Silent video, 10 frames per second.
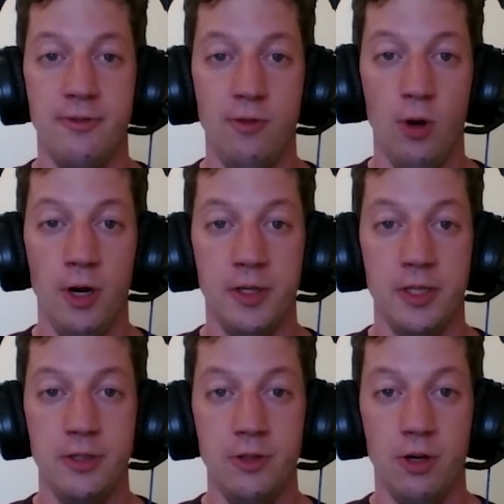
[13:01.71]
for
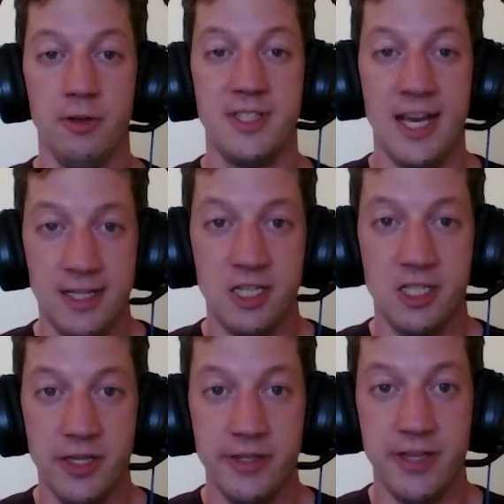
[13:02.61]
your
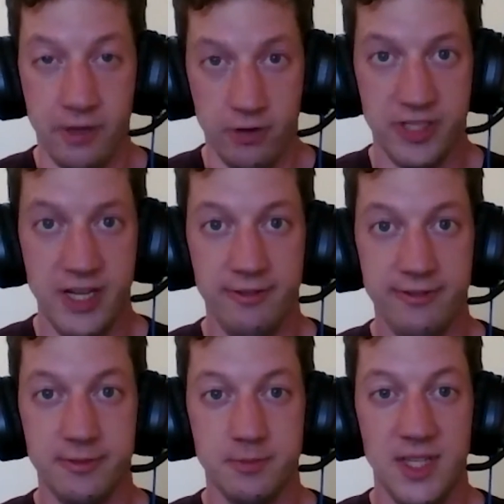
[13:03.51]
technicians and yourself.